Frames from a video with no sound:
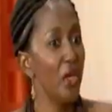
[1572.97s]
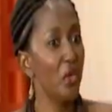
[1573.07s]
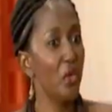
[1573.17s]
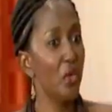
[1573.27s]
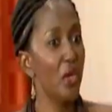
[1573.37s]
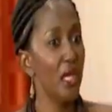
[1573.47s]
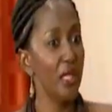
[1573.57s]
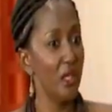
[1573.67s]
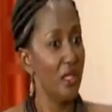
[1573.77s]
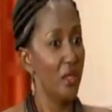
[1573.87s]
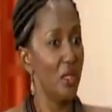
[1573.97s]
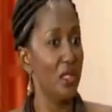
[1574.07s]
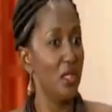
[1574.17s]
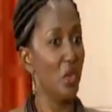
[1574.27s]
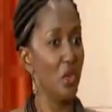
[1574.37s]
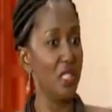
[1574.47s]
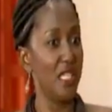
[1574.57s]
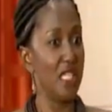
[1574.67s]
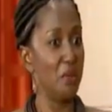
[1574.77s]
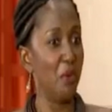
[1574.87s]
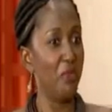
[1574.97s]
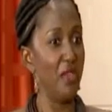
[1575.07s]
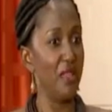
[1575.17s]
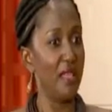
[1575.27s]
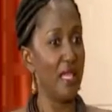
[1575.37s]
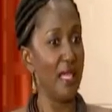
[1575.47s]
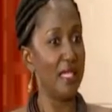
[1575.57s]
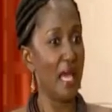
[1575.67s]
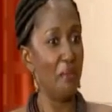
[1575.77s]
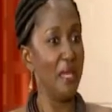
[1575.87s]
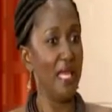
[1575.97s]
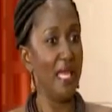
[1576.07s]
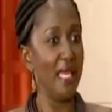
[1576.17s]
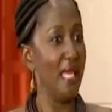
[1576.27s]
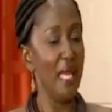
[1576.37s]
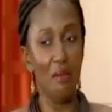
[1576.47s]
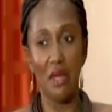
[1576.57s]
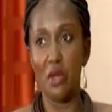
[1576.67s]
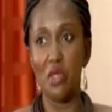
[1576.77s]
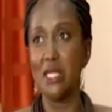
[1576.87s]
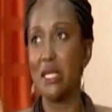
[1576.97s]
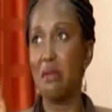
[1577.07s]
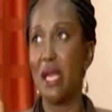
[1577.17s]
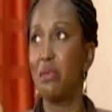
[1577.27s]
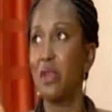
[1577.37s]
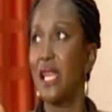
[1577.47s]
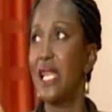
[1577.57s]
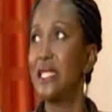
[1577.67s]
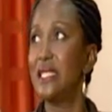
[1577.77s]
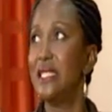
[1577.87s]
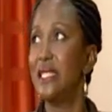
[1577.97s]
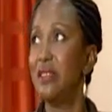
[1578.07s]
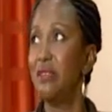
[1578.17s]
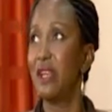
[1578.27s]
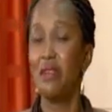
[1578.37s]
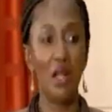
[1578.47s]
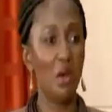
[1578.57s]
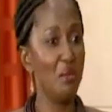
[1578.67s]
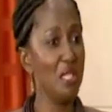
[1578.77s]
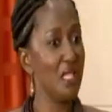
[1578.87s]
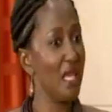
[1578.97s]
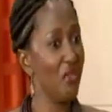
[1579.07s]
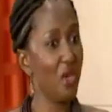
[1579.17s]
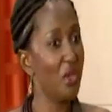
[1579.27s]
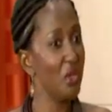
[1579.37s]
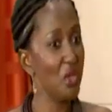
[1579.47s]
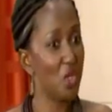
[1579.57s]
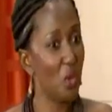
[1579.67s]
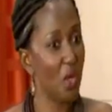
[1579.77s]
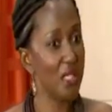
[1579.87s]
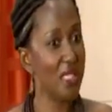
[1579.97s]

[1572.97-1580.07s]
you know, the whole chest popping thing is happening because my brother is the federal commissioner of God knows what.